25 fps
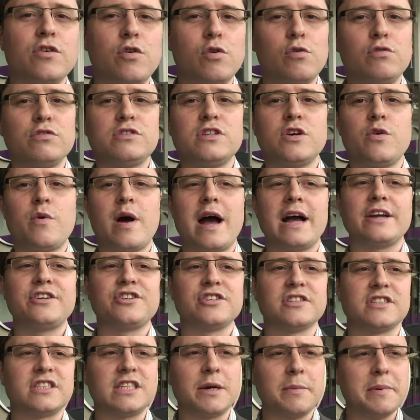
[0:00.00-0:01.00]
call to
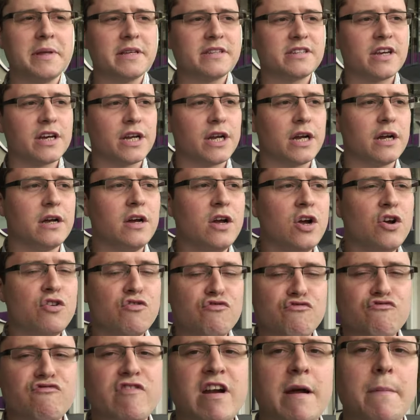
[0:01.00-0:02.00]
action, something that's going to
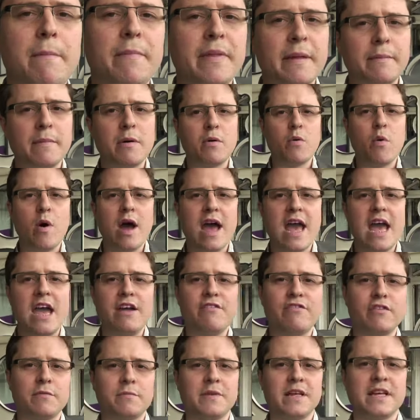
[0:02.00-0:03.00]
rip them away
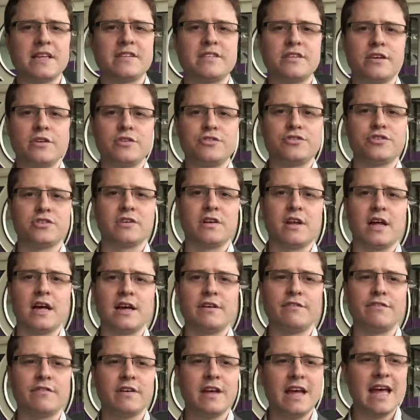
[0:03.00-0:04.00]
from their social
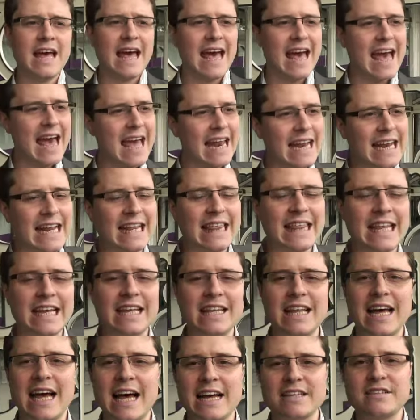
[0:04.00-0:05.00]
life.
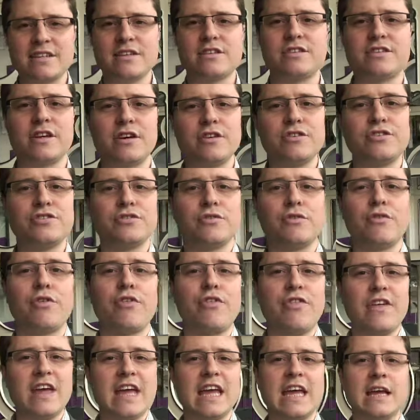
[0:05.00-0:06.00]
Anything that has a social
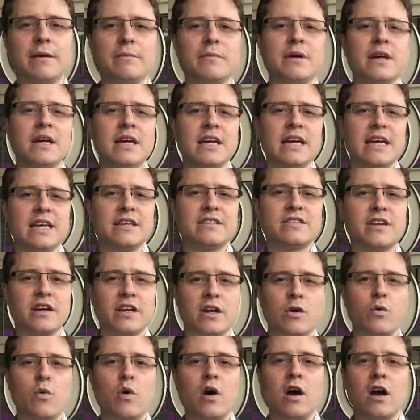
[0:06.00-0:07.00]
theme is
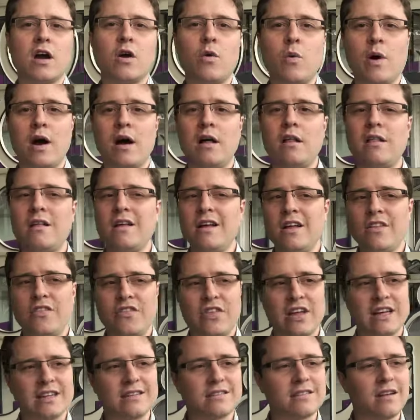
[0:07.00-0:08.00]
going to work well.
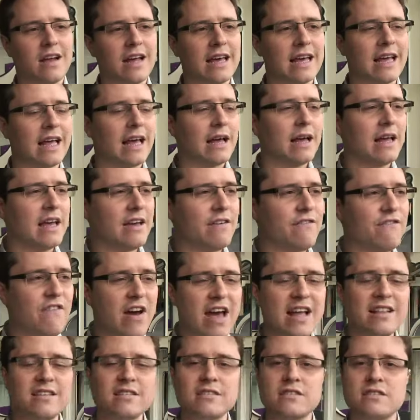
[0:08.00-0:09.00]
Things like
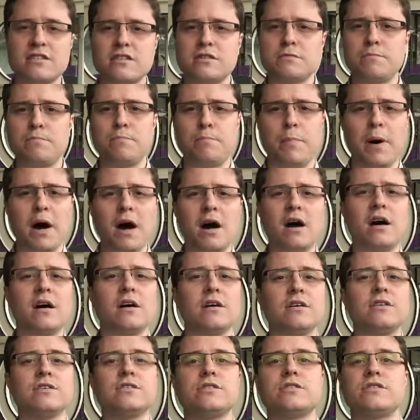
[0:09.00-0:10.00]
events,
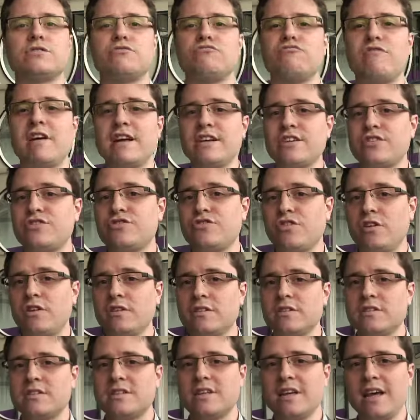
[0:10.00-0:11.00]
bars,
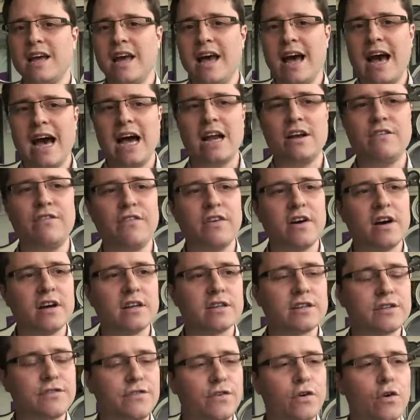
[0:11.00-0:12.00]
restaurants,
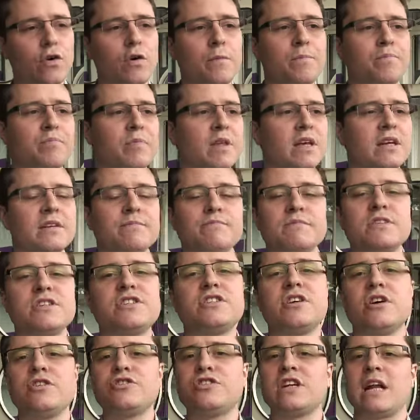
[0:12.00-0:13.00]
adverts for
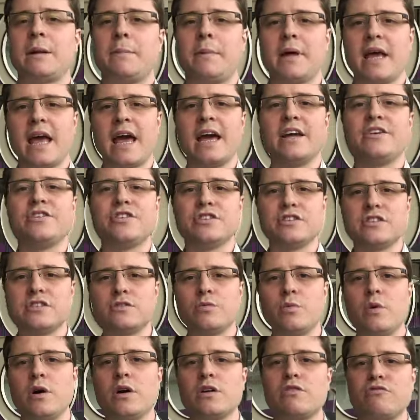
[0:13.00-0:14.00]
social
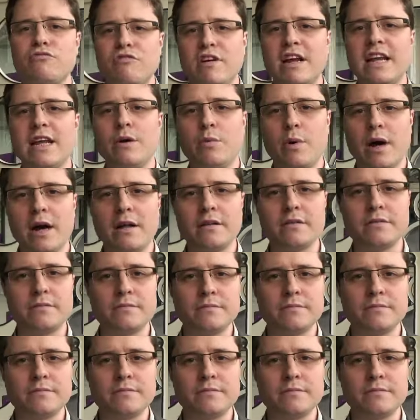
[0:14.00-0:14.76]
applications work really well.